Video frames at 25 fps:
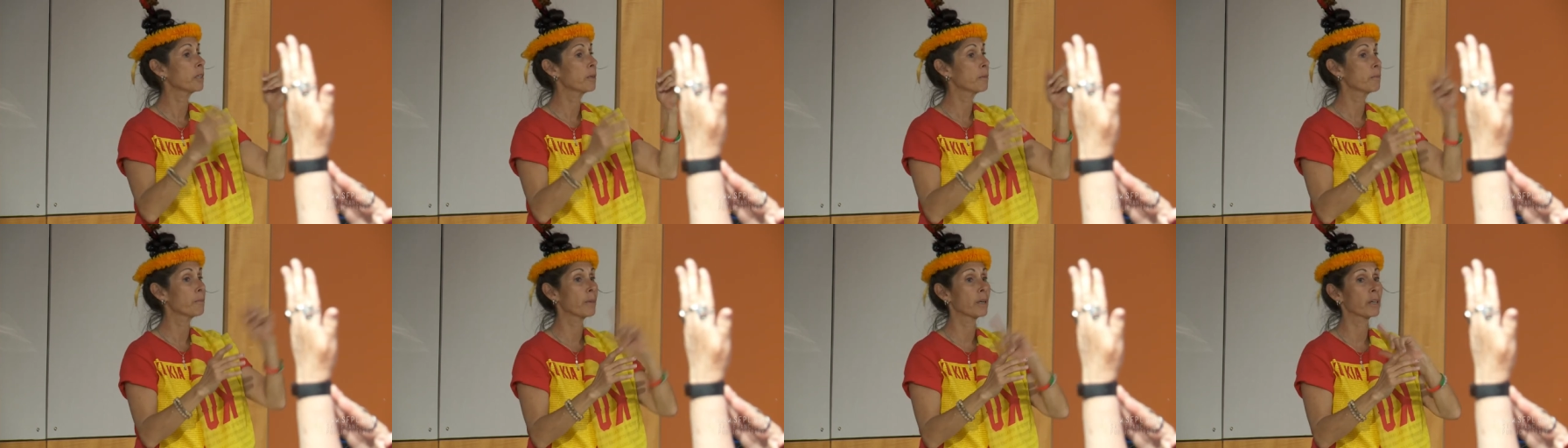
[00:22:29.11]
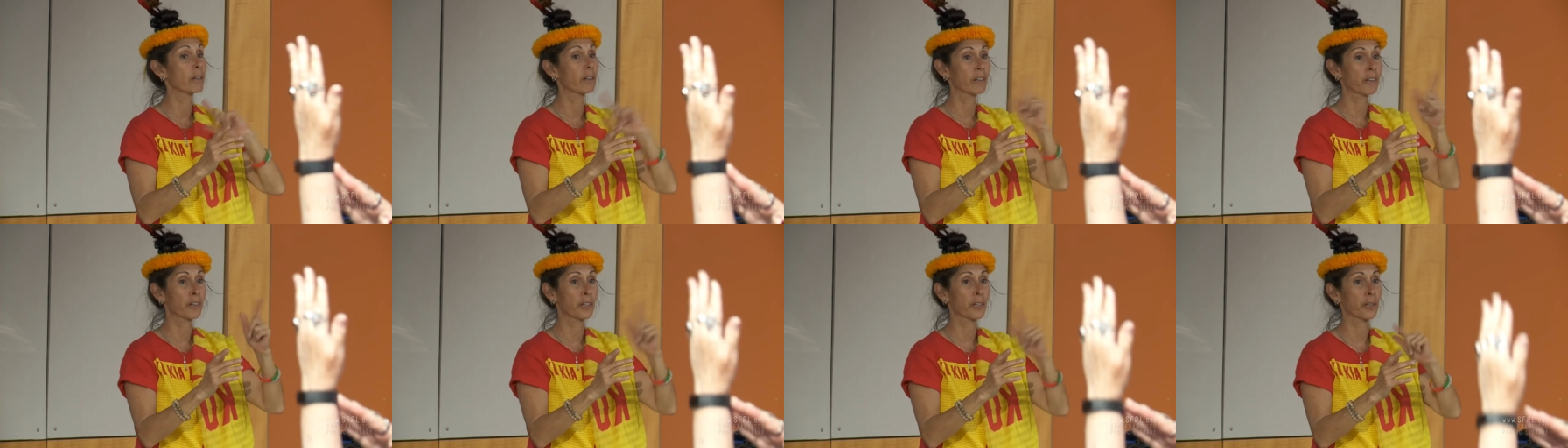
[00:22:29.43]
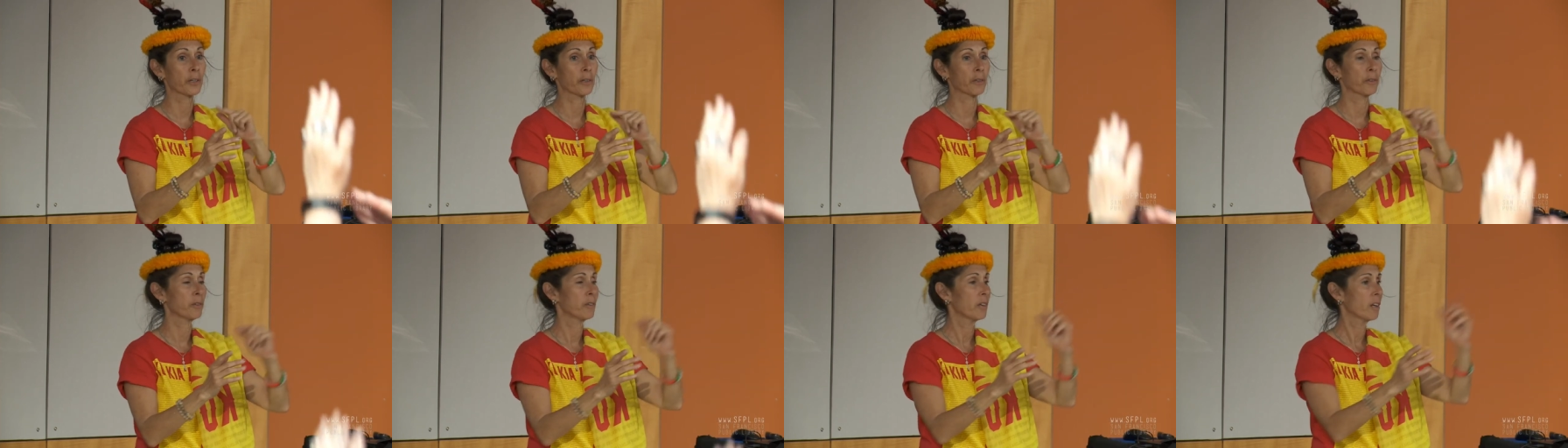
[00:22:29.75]
going to mirror
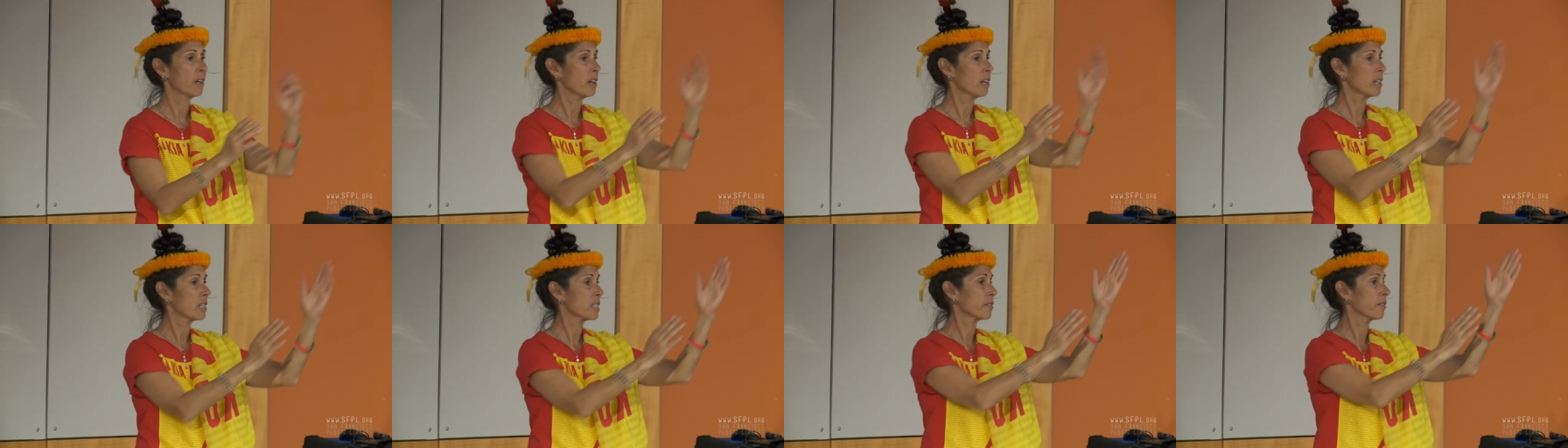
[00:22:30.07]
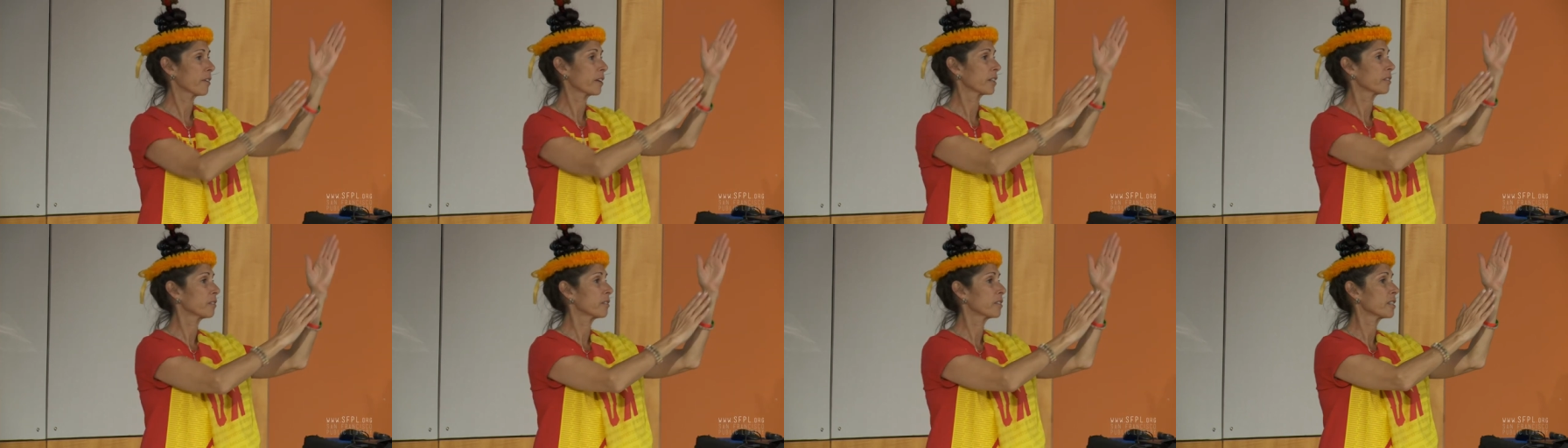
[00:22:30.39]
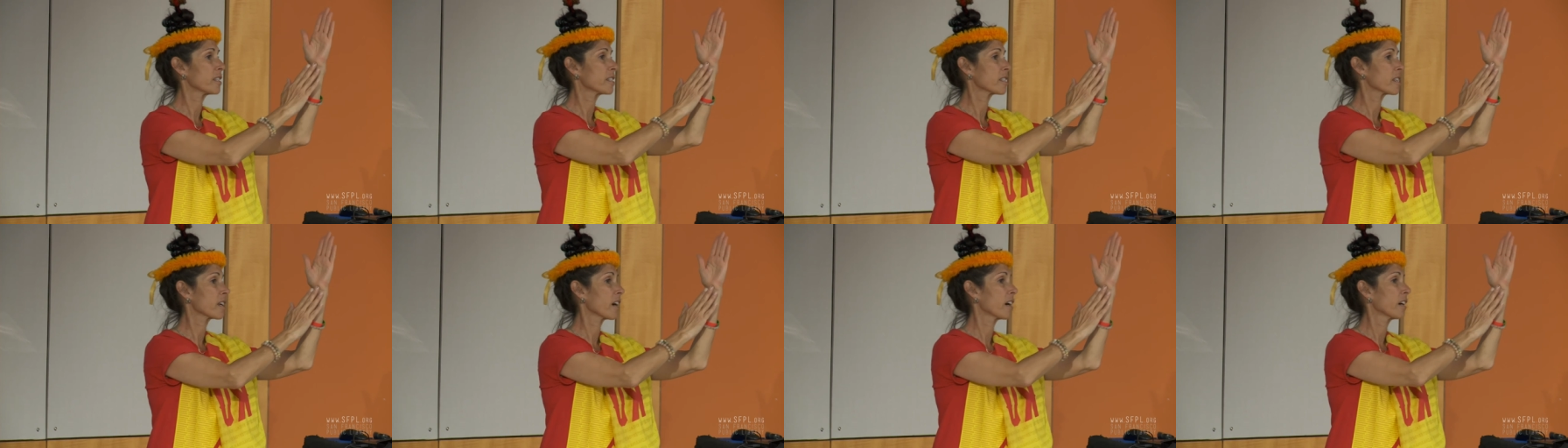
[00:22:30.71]
you. So if I go
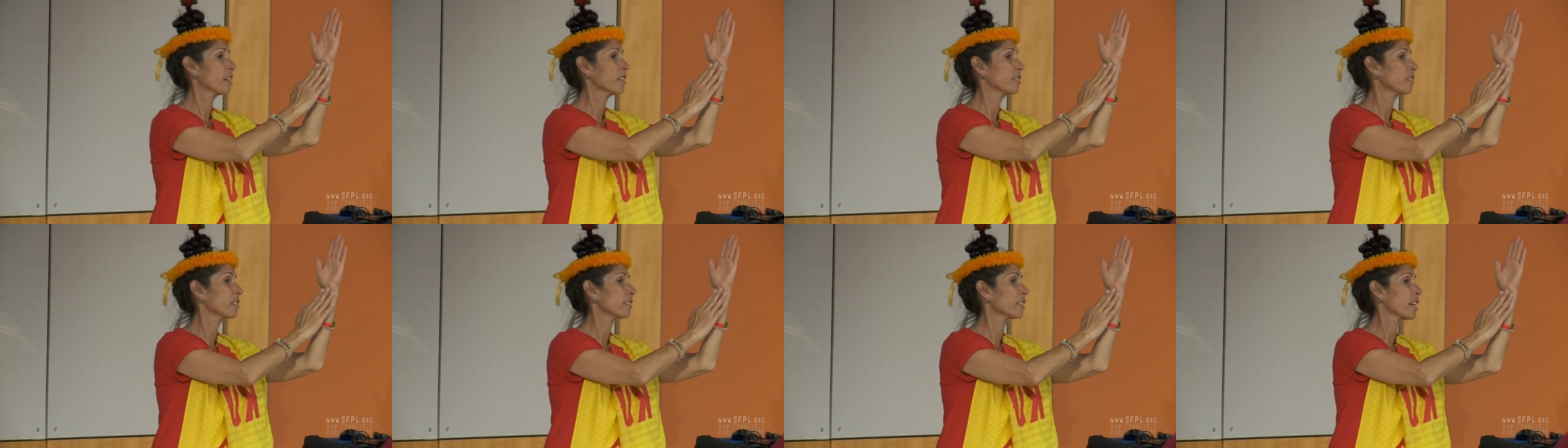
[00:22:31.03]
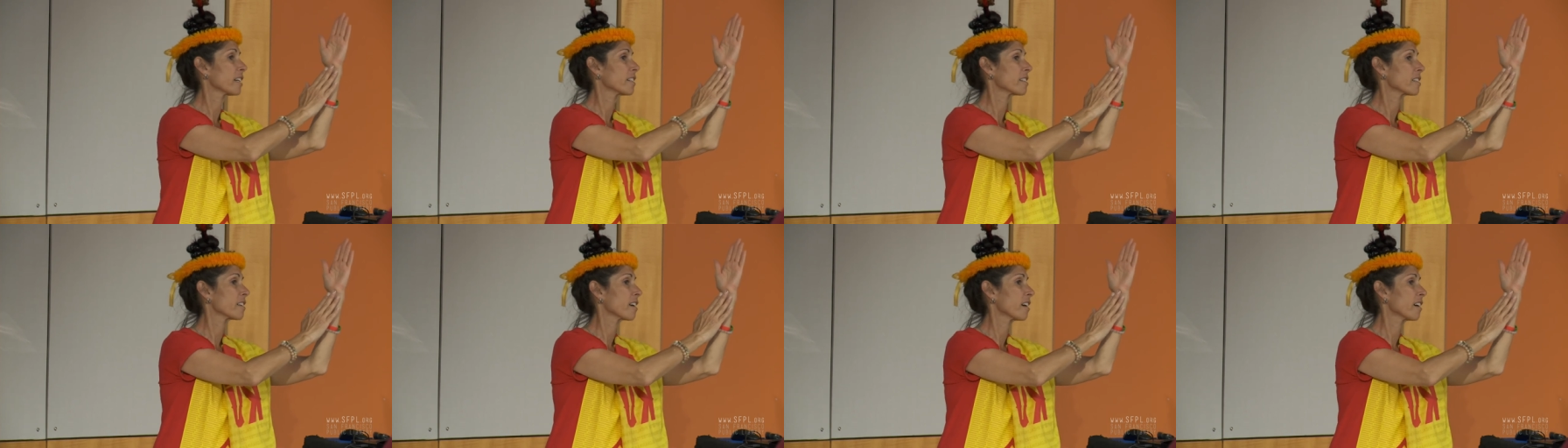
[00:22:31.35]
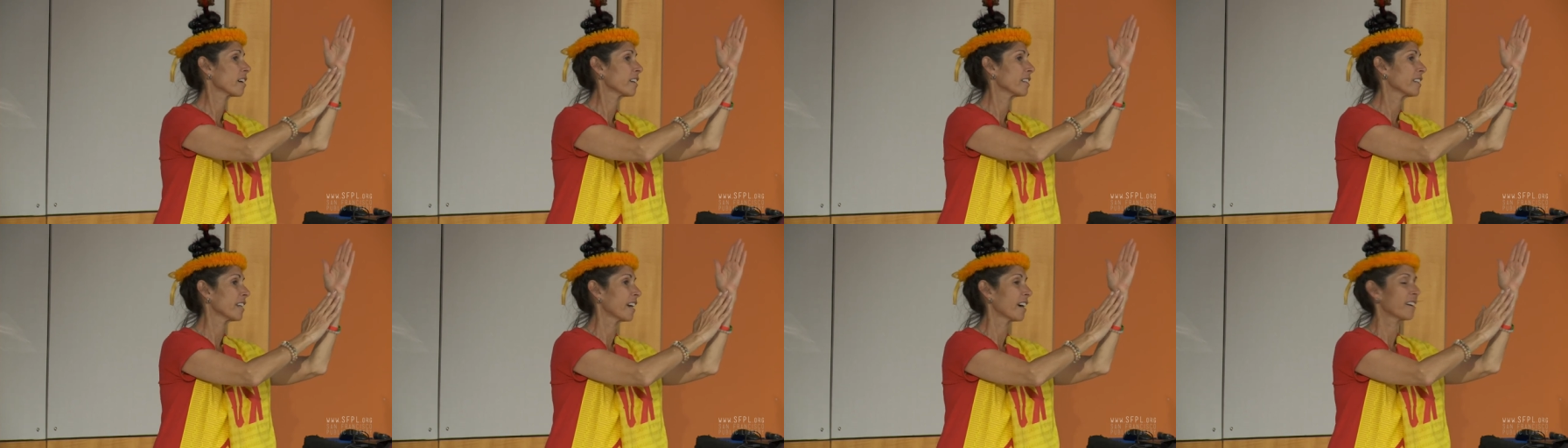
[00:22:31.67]
this side, you go that
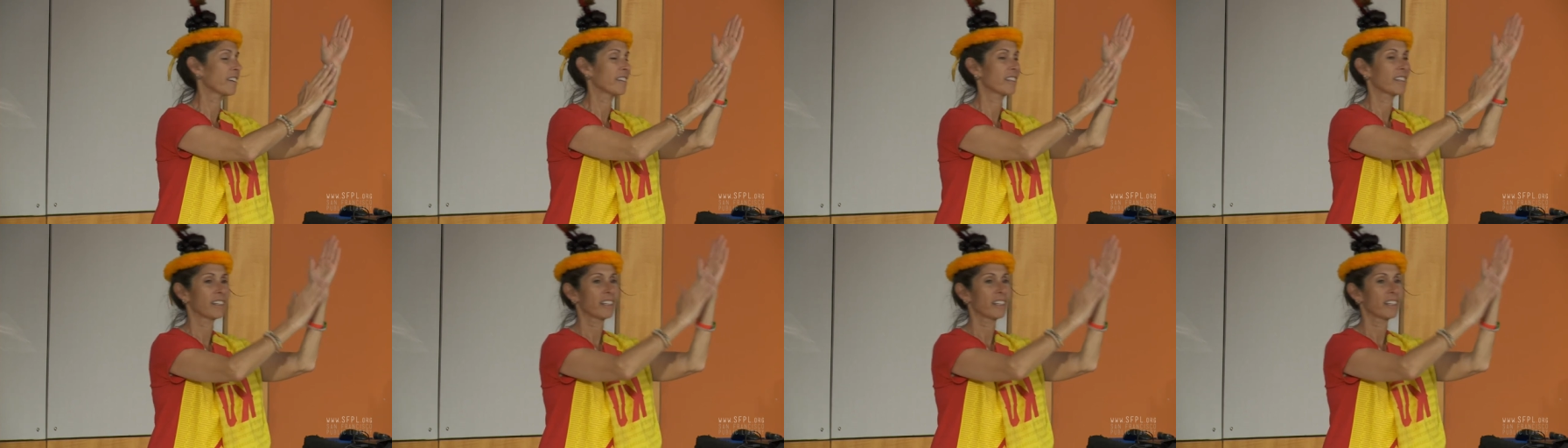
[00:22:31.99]
side, yeah.